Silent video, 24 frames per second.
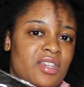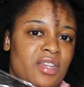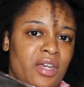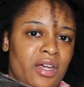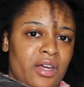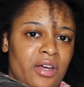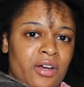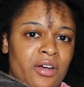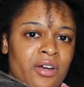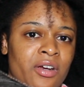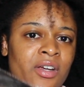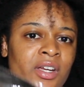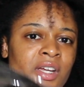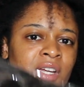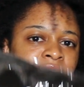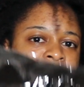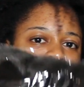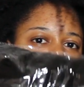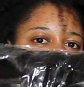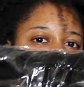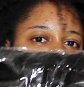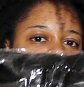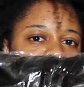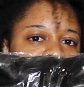hair
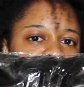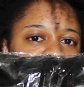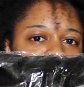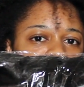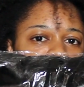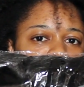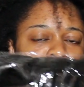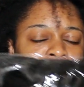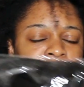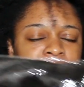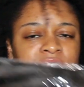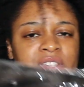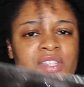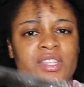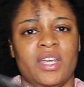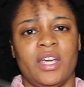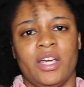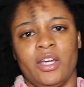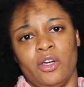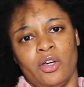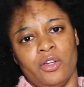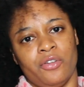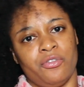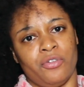that obviously
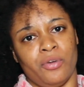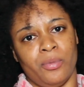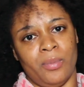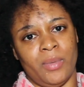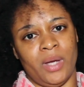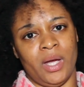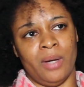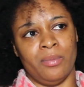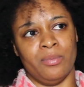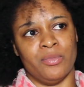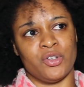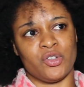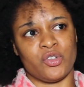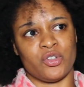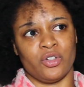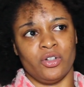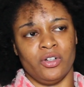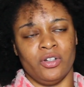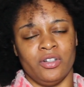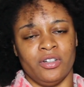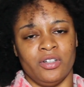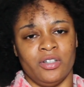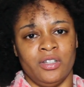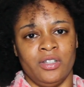I got from
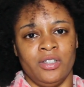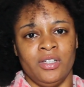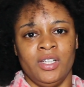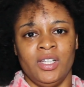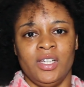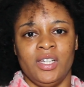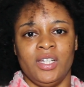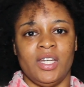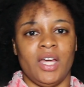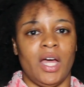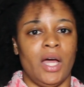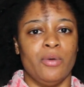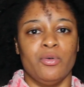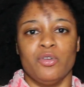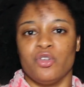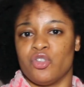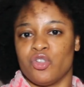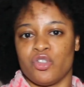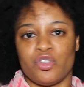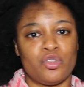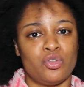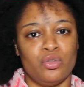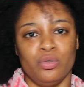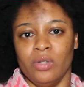Amazon. I was
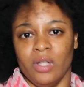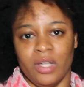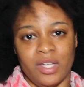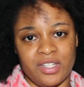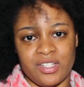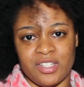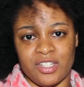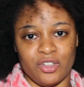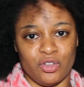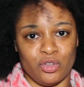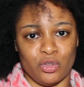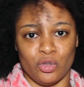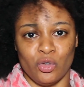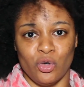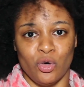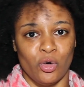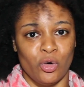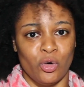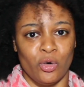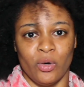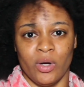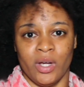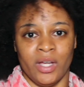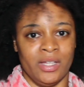just too lazy to
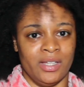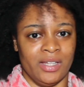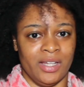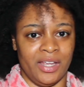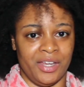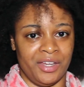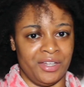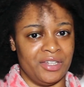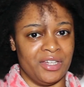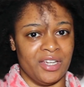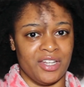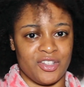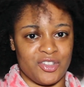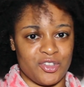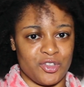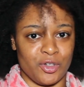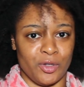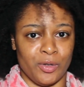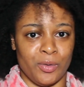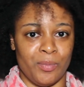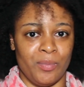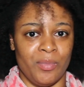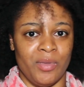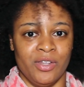go and like get
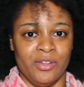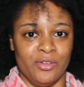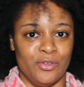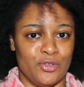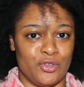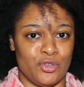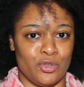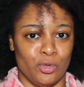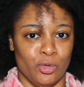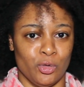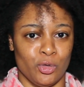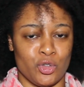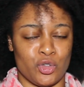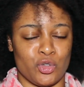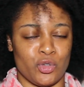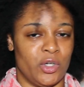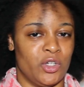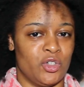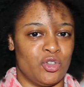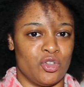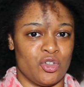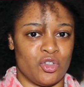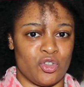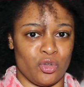some in the store, so I
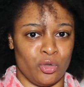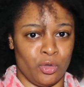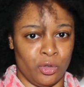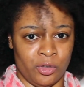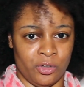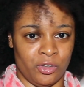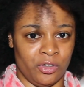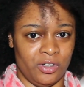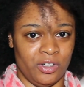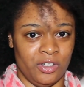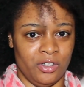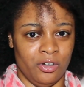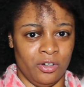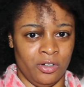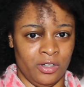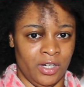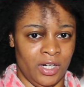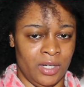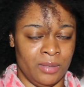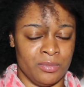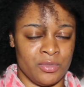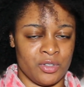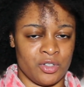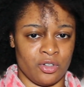just ordered it on
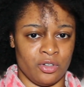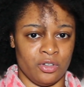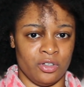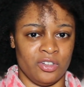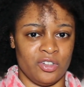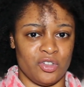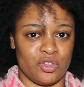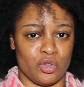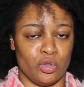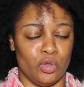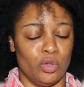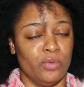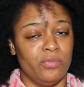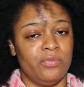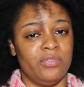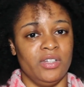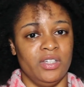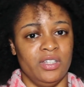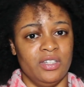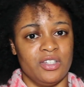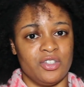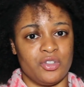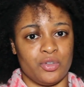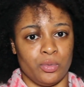Amazon. So hopefully
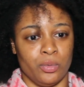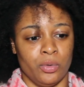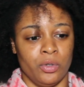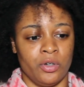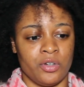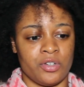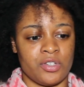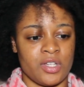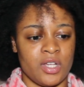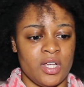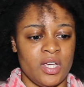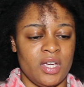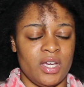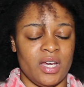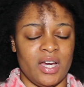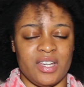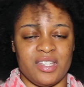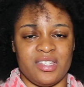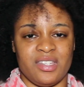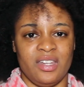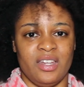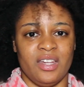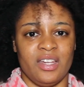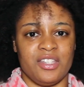this works. I
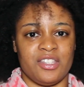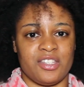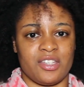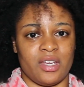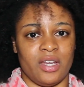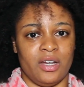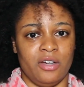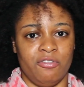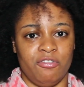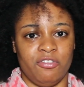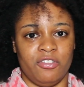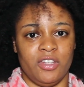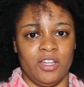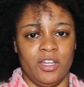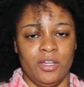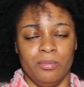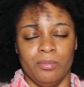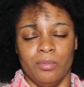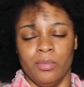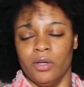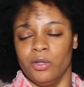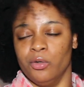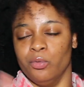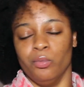see that it's kind of
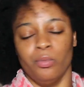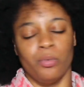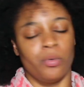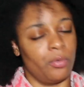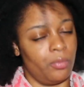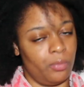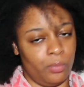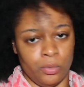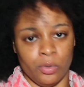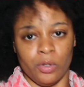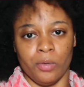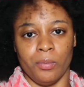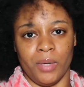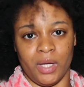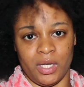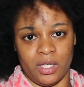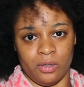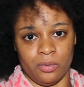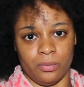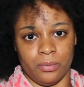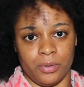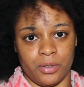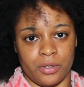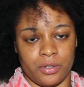thin, but we'll make
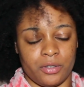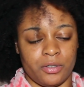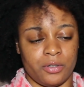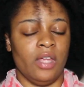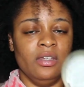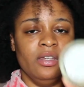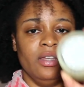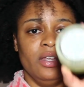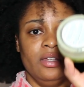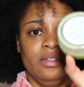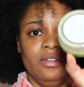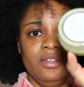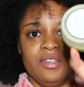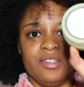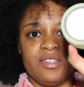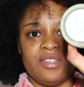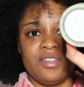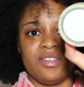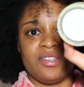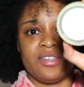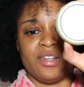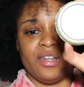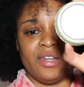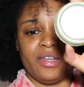it work. And then this
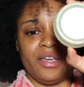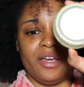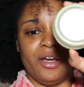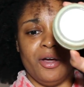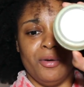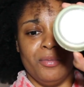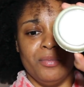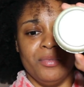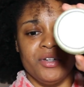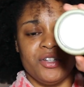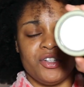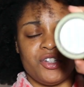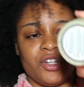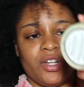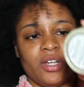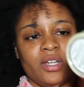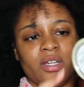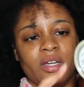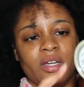is like how much